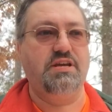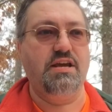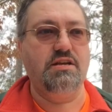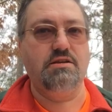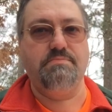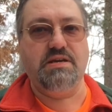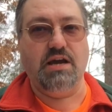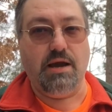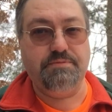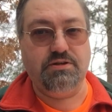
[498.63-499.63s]
tend to be
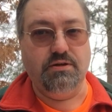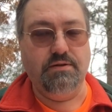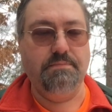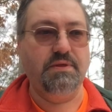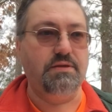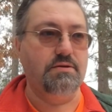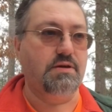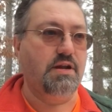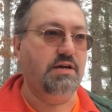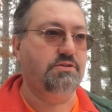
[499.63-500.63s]
optional. You
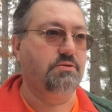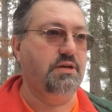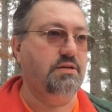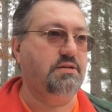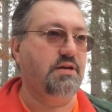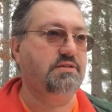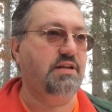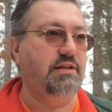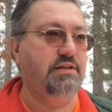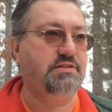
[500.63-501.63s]
can also get
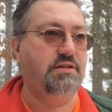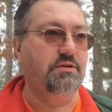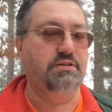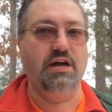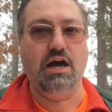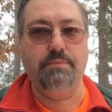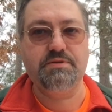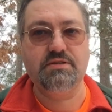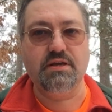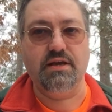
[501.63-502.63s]
stainless steel
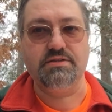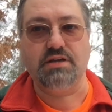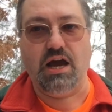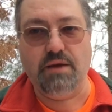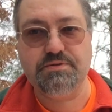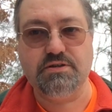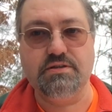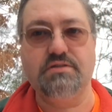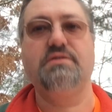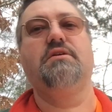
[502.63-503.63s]
tops as
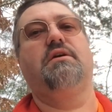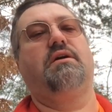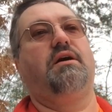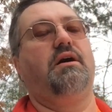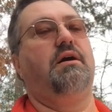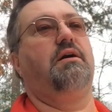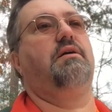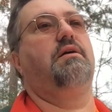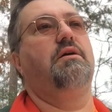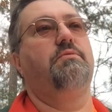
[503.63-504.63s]
options,
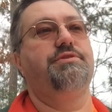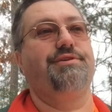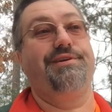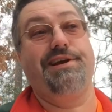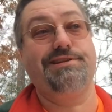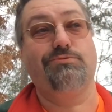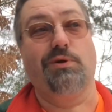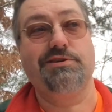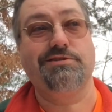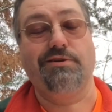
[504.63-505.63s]
which are nice
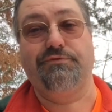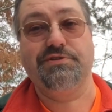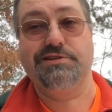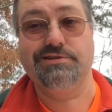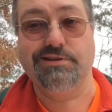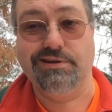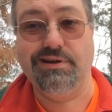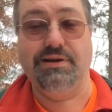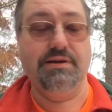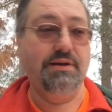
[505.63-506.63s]
work surfaces.
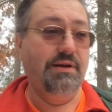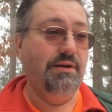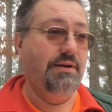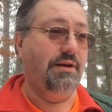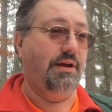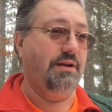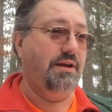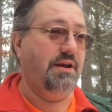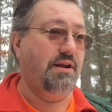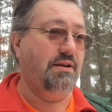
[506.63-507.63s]
And